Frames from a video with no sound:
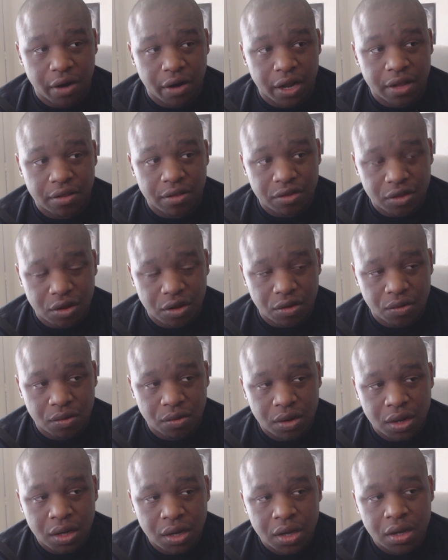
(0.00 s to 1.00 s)
All right.
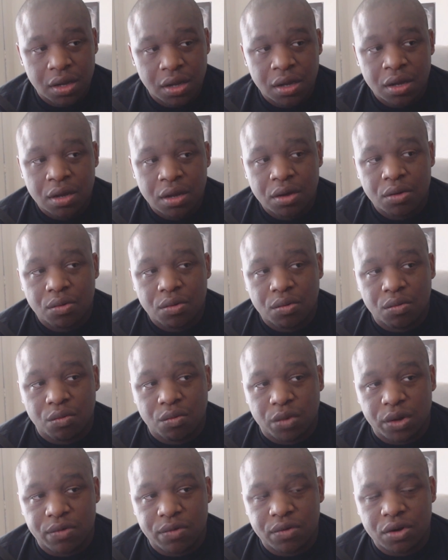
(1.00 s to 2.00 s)
So
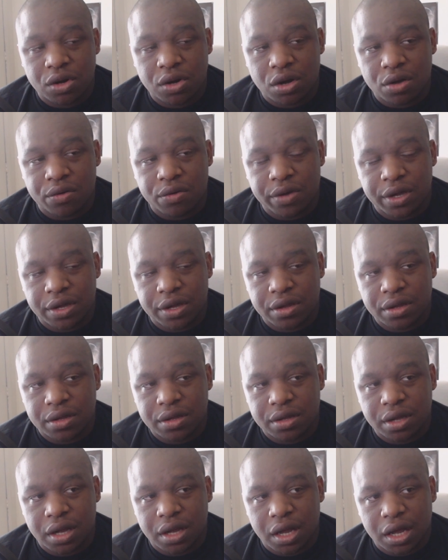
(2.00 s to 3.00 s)
we were
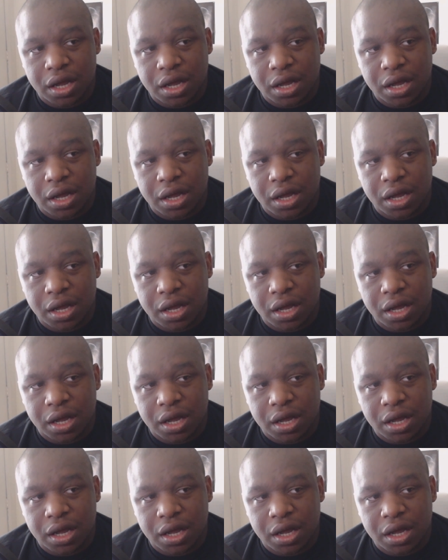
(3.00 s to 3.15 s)
going